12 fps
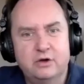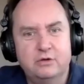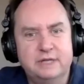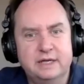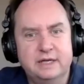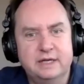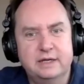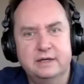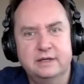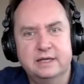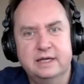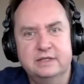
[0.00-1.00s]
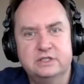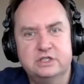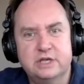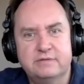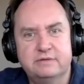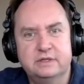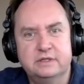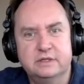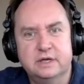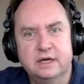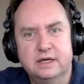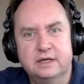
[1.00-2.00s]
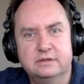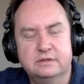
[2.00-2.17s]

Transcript: home, take care of the kids? Did she have a uh,